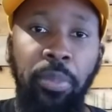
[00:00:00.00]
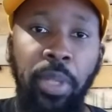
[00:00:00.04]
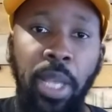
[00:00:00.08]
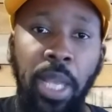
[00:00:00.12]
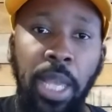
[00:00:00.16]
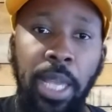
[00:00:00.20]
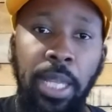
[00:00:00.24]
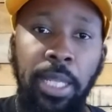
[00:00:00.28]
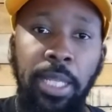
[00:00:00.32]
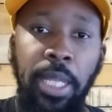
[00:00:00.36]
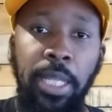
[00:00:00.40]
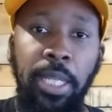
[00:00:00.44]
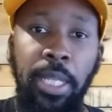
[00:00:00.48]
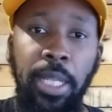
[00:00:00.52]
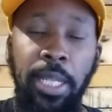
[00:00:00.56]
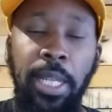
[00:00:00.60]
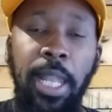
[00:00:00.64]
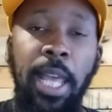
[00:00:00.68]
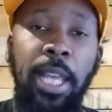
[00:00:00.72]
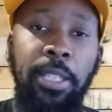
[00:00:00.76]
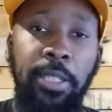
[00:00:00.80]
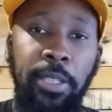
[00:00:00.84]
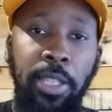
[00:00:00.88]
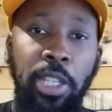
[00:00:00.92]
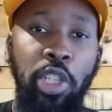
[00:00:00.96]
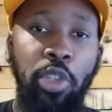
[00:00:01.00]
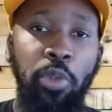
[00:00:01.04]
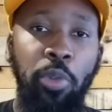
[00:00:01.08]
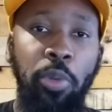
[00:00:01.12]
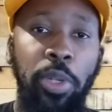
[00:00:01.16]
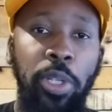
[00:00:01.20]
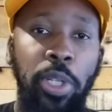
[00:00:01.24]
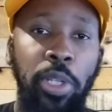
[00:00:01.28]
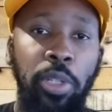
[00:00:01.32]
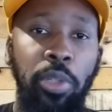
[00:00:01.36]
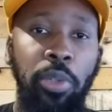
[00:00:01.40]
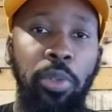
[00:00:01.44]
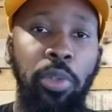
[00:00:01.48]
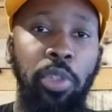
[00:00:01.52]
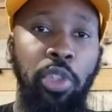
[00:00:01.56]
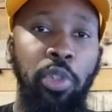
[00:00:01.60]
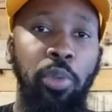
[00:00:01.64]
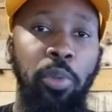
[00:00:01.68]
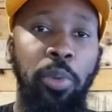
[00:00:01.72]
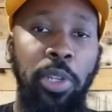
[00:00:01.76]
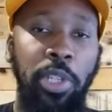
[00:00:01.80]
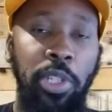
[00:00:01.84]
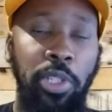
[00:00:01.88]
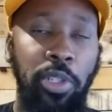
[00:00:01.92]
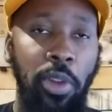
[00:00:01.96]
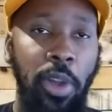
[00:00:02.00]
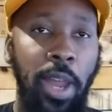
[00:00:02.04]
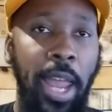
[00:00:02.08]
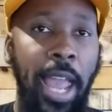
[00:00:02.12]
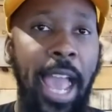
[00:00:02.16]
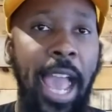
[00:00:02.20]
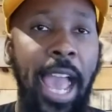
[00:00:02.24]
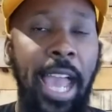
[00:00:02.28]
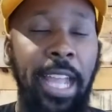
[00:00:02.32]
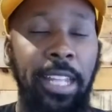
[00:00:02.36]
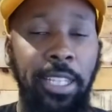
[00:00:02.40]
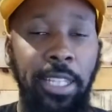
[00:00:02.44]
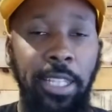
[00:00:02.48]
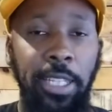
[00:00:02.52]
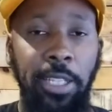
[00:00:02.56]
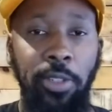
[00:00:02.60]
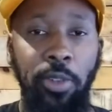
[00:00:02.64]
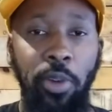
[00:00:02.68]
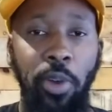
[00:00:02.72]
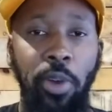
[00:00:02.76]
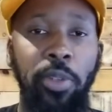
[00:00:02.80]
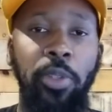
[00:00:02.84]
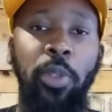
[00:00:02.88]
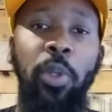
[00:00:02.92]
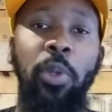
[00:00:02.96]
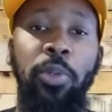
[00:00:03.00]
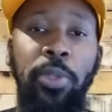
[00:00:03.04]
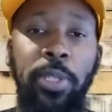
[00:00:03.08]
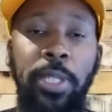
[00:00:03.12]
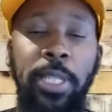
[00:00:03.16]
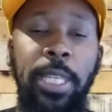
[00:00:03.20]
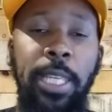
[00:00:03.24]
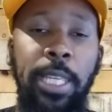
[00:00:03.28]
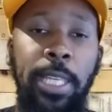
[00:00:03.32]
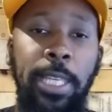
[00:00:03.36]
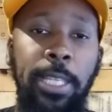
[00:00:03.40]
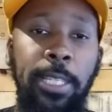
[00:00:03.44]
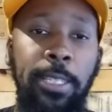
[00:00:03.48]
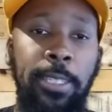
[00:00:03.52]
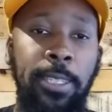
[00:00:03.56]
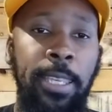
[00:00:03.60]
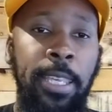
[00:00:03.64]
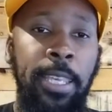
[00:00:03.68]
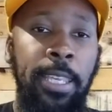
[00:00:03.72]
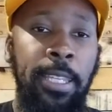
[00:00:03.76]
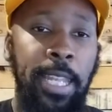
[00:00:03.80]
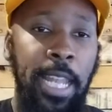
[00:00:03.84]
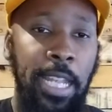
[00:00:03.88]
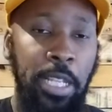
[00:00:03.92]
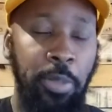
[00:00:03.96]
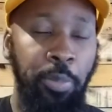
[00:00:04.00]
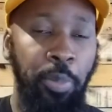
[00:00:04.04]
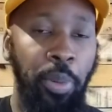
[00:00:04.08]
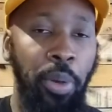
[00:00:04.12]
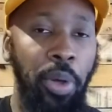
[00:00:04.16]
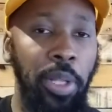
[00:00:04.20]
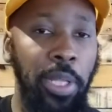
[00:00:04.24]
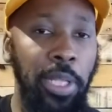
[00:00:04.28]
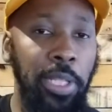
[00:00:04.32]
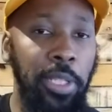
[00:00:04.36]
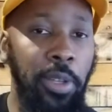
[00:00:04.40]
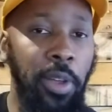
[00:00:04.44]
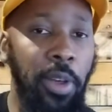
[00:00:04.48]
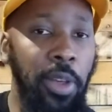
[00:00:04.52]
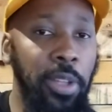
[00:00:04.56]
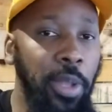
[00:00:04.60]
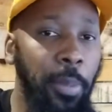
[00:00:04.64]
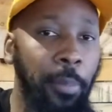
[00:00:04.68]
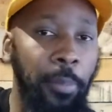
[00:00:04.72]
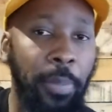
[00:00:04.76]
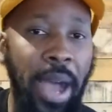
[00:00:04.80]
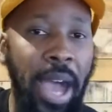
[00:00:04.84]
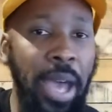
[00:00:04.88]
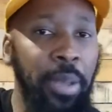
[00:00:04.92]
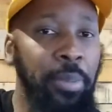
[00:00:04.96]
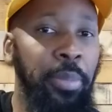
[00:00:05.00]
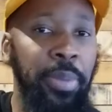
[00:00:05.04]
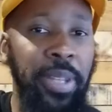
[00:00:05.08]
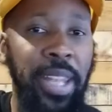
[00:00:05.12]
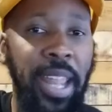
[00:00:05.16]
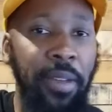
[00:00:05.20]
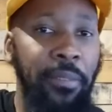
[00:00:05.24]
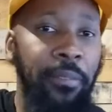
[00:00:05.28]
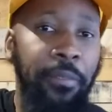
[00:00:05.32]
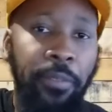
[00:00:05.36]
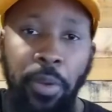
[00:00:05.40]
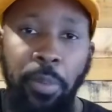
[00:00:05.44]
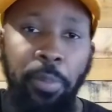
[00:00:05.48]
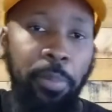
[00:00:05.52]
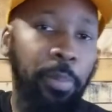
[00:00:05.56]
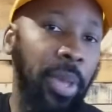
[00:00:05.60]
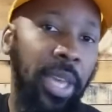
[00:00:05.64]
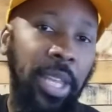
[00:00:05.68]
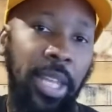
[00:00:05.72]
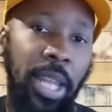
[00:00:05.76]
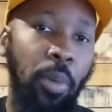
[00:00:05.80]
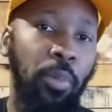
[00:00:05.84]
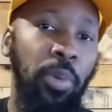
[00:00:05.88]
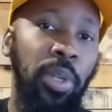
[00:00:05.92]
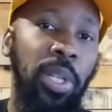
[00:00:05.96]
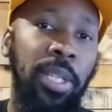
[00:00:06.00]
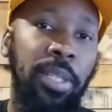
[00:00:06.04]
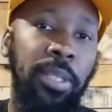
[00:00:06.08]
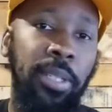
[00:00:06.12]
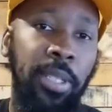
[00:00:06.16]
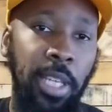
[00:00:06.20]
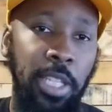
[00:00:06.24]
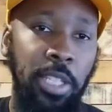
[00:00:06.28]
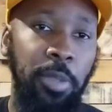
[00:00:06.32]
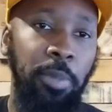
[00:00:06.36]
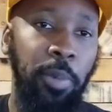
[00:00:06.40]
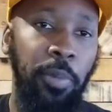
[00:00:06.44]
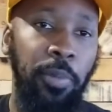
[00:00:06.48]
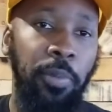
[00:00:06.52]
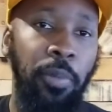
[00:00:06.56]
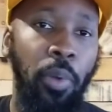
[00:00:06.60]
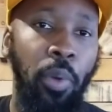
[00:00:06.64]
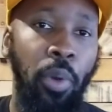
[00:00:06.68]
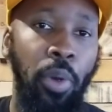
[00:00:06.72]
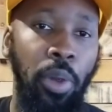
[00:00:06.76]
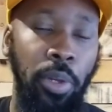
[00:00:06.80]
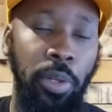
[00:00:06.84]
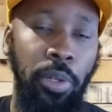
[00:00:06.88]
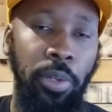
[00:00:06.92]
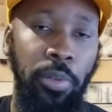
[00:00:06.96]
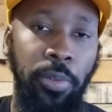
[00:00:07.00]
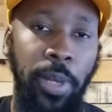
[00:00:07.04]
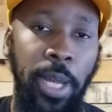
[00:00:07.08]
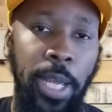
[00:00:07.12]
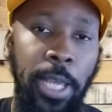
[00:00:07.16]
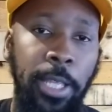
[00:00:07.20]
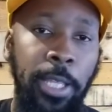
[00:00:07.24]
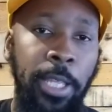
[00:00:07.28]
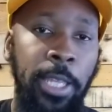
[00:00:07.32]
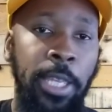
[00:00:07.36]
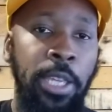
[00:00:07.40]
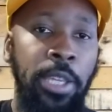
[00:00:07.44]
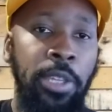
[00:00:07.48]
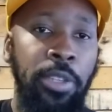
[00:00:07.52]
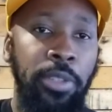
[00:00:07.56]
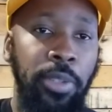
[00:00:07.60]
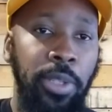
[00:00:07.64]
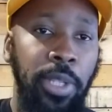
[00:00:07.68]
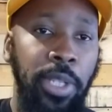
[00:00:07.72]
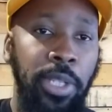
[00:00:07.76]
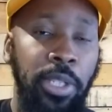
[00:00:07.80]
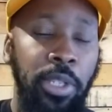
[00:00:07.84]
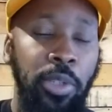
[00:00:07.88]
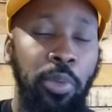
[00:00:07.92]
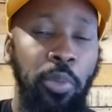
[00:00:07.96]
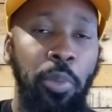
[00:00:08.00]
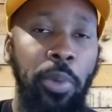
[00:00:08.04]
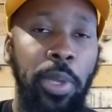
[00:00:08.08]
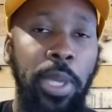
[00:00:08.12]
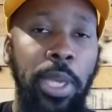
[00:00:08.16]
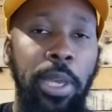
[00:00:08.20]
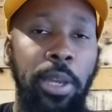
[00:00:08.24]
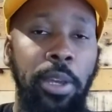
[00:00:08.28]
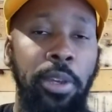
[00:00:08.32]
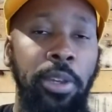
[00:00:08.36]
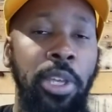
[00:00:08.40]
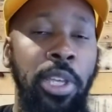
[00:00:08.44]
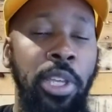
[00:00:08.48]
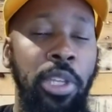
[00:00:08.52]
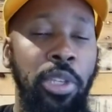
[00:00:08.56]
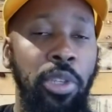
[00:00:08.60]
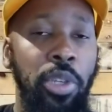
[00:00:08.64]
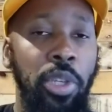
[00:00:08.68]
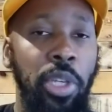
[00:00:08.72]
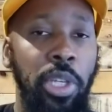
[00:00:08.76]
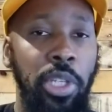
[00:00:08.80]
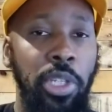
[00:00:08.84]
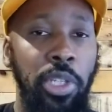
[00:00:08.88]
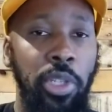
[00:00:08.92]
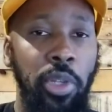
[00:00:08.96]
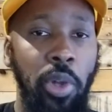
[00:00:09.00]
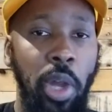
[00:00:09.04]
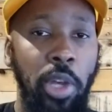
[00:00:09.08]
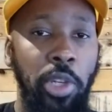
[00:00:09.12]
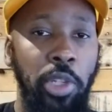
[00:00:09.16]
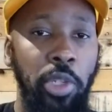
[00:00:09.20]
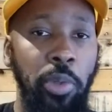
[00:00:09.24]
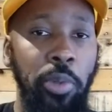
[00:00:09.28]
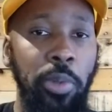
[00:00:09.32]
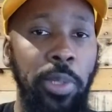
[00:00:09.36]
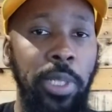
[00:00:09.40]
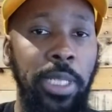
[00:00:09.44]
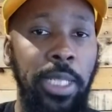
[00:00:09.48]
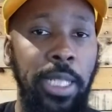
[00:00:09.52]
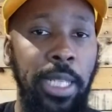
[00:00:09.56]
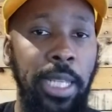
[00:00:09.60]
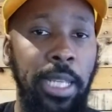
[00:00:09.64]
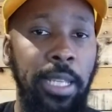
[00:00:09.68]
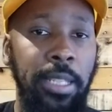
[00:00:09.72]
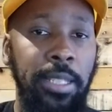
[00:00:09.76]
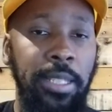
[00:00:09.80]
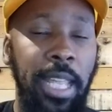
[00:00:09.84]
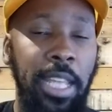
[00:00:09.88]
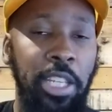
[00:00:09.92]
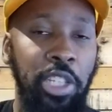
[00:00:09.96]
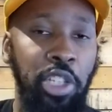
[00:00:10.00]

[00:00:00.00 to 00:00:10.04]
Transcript: And then the next thing you want to do is you want to start acting on those things that's pulling on the bottom of that footbed that we discussed before, right? So this is where you can start doing things like